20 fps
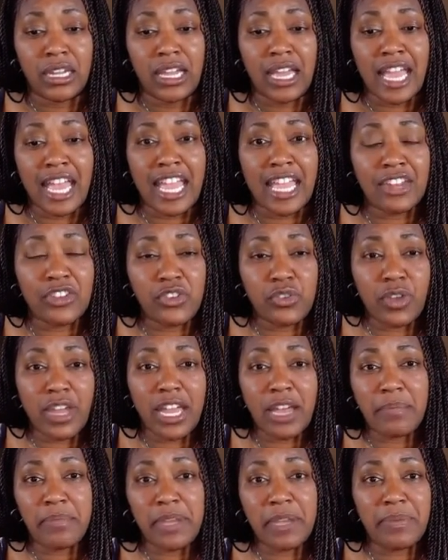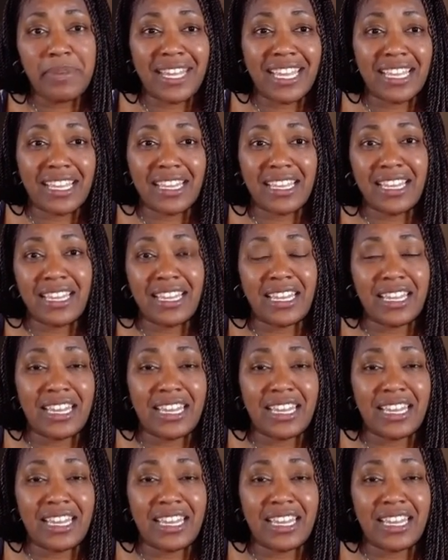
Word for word: And you have people that can get in at